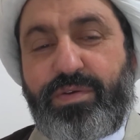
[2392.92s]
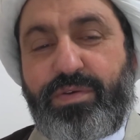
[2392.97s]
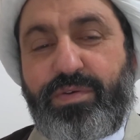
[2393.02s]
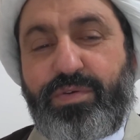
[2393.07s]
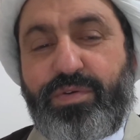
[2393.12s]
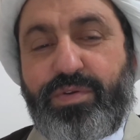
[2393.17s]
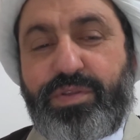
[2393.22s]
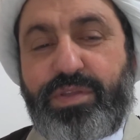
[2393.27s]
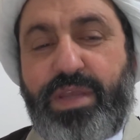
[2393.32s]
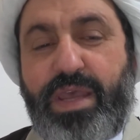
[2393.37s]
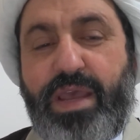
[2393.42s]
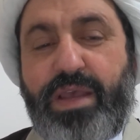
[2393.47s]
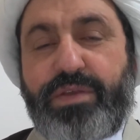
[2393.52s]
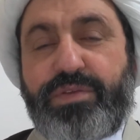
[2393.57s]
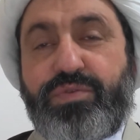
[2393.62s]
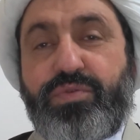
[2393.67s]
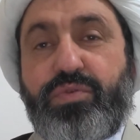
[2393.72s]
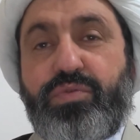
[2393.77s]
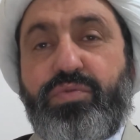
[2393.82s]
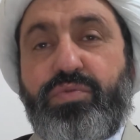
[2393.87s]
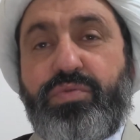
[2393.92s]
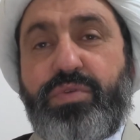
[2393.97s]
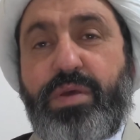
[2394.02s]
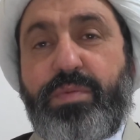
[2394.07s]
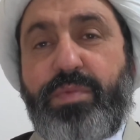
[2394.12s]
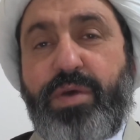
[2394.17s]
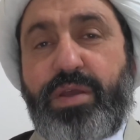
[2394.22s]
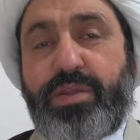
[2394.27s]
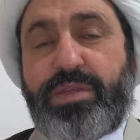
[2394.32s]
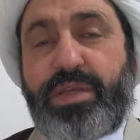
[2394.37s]
Or tahsuduna
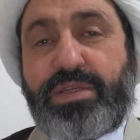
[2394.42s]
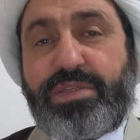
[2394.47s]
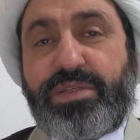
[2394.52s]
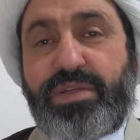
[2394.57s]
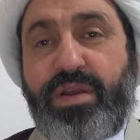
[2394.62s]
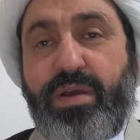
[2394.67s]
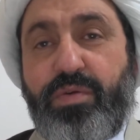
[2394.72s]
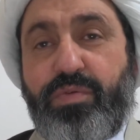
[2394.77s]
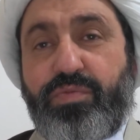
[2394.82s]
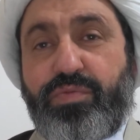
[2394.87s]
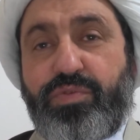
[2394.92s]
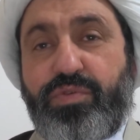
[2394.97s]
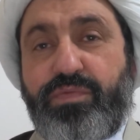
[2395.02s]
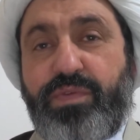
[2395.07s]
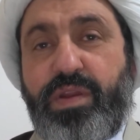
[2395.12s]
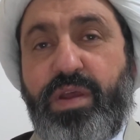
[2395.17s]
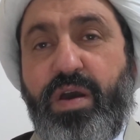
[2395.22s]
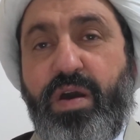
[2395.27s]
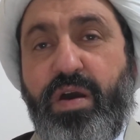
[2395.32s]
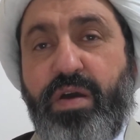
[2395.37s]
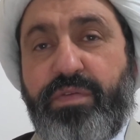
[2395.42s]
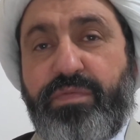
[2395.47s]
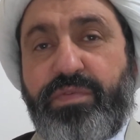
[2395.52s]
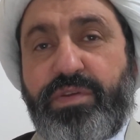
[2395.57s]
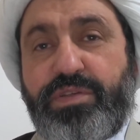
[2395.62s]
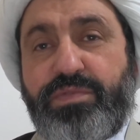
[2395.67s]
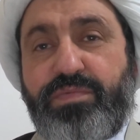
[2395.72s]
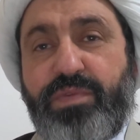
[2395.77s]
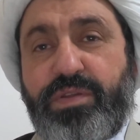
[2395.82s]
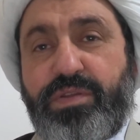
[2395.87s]
ma tazra'un. You will
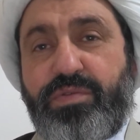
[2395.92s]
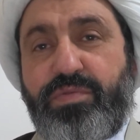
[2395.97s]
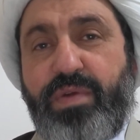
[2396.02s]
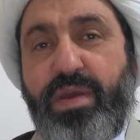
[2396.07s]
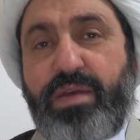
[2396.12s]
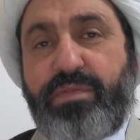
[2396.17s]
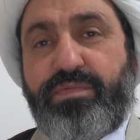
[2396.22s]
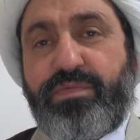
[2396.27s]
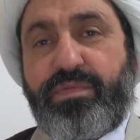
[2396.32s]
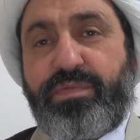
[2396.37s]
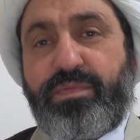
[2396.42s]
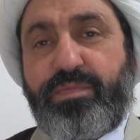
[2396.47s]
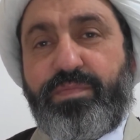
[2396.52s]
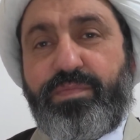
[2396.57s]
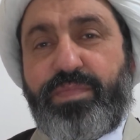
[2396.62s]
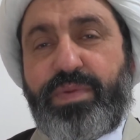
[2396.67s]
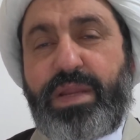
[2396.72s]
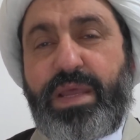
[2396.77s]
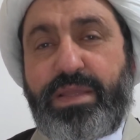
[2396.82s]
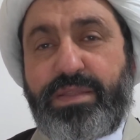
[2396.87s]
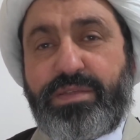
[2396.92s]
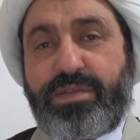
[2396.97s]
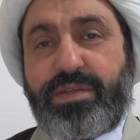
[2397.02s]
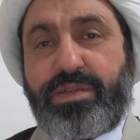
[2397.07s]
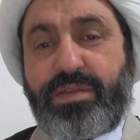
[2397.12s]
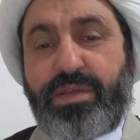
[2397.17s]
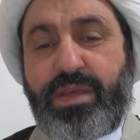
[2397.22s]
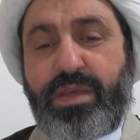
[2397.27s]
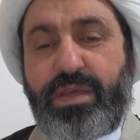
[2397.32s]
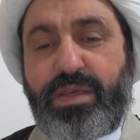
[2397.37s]
harvest what you have planted.
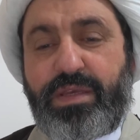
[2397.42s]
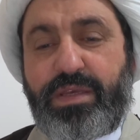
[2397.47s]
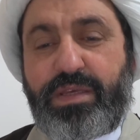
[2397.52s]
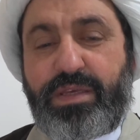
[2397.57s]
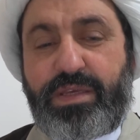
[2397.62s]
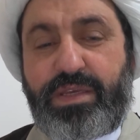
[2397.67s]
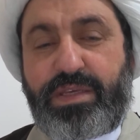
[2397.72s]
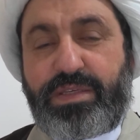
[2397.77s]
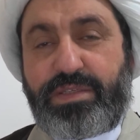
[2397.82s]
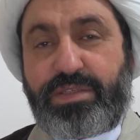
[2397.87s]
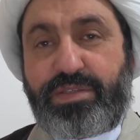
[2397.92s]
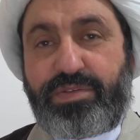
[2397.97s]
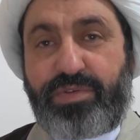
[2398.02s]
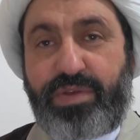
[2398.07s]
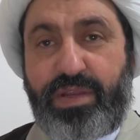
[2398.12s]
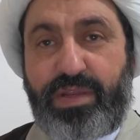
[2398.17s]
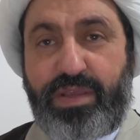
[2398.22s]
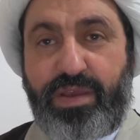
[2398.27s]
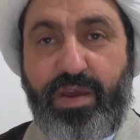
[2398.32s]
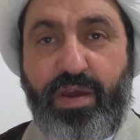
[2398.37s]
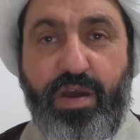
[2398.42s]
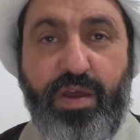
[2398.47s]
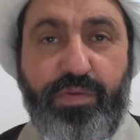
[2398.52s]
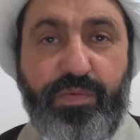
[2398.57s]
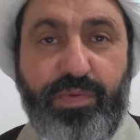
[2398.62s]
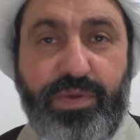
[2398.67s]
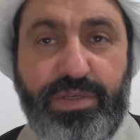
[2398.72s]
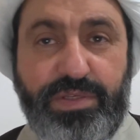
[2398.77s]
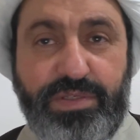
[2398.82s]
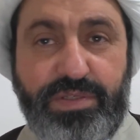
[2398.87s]
Is this really
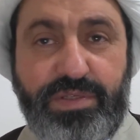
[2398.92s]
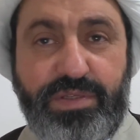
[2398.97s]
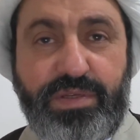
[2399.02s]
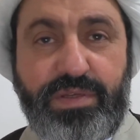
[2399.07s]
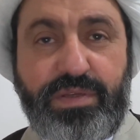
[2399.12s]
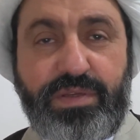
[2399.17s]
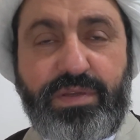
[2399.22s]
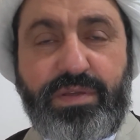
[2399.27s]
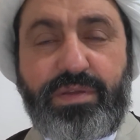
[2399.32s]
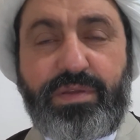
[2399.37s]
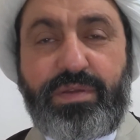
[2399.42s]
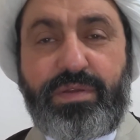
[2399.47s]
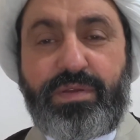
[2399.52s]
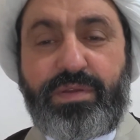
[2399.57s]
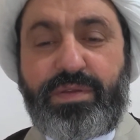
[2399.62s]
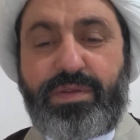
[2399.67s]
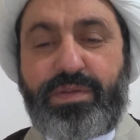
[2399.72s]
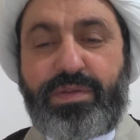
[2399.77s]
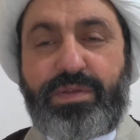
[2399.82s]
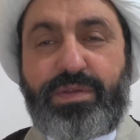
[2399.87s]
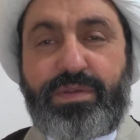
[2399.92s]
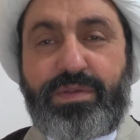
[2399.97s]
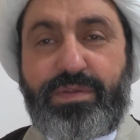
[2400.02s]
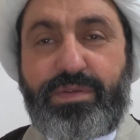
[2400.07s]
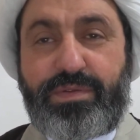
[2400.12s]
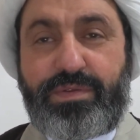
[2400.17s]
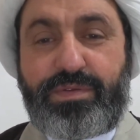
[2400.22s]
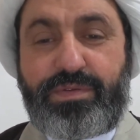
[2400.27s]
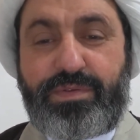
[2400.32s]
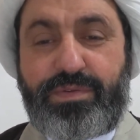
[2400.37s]
harvest?
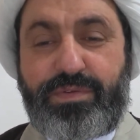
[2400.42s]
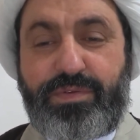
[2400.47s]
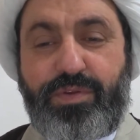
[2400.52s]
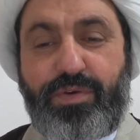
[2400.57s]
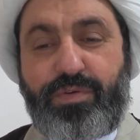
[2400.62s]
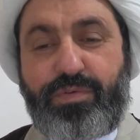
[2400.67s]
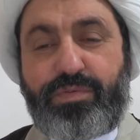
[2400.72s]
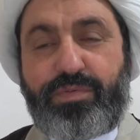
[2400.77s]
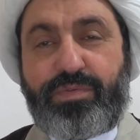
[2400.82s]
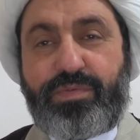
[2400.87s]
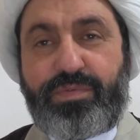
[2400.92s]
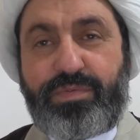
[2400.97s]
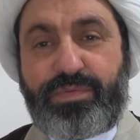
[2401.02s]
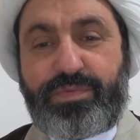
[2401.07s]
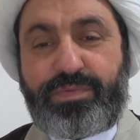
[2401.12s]
No.